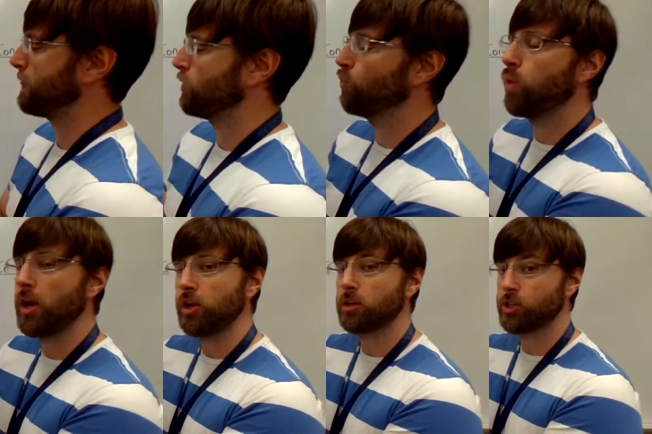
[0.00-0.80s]

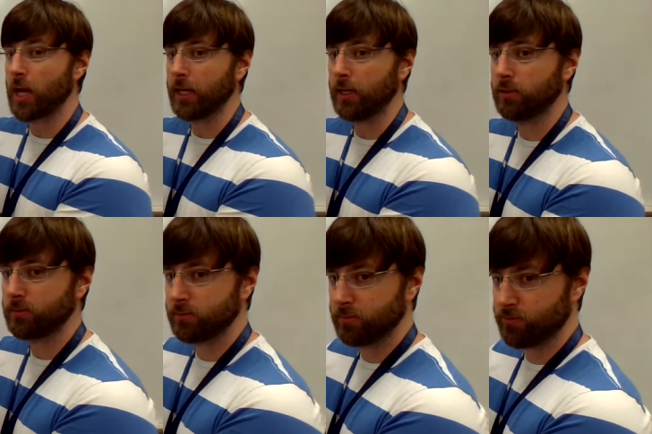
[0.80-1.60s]
When you're
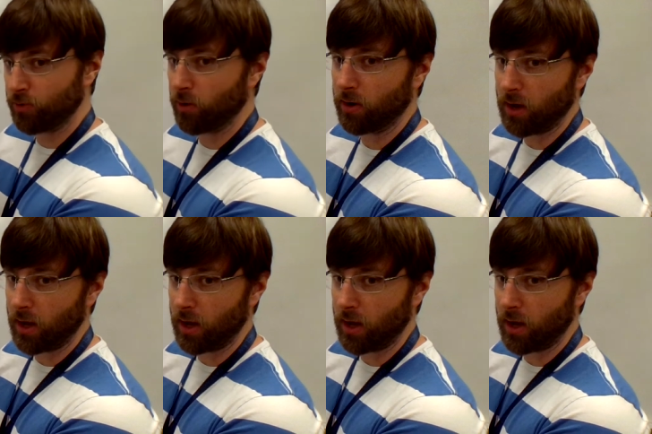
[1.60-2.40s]
checking for
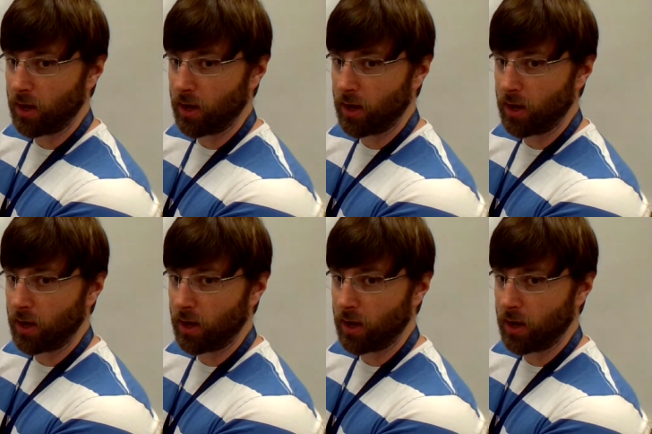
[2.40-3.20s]
obtuse and right
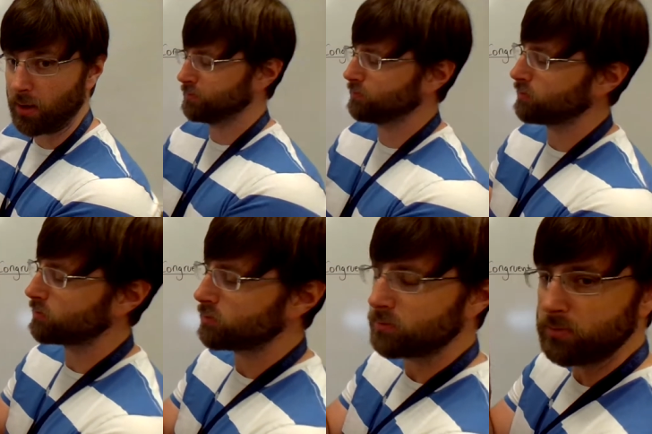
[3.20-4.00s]
angles,
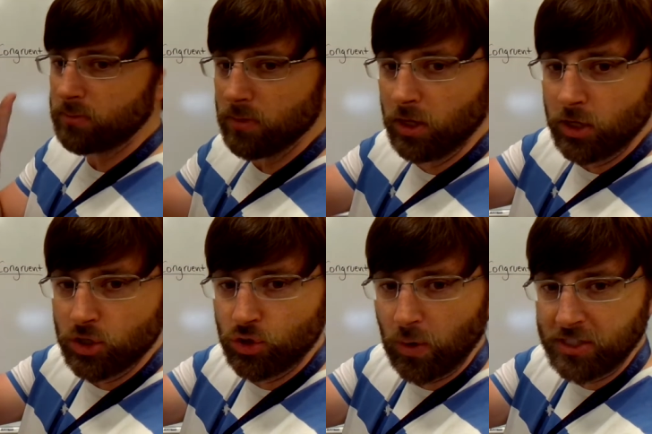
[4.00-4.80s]

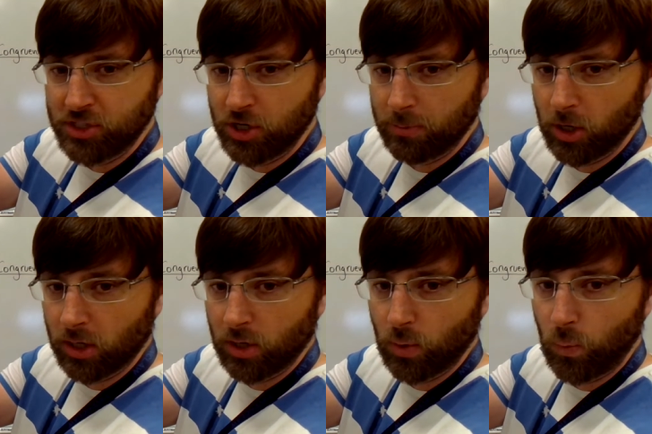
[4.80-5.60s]
twist your book